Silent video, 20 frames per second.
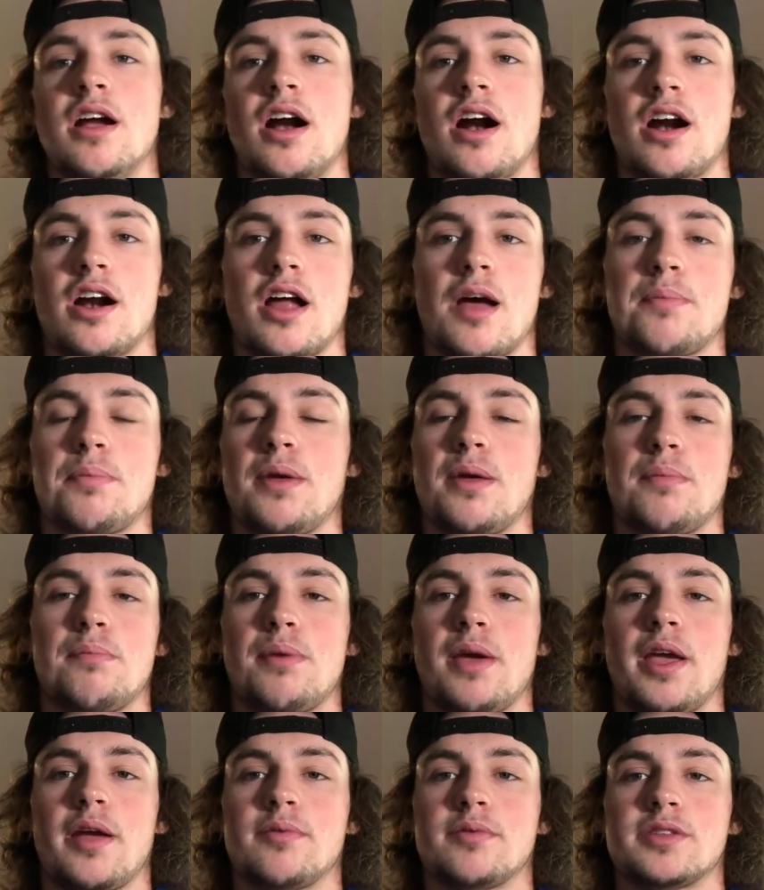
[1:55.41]
are not being
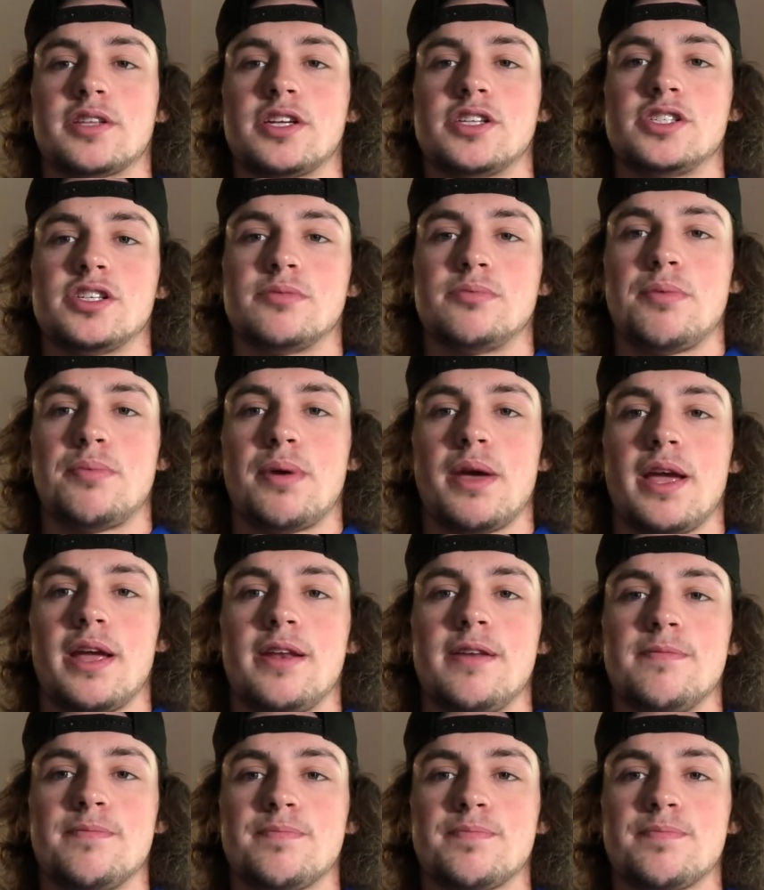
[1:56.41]
paid what they should be paid.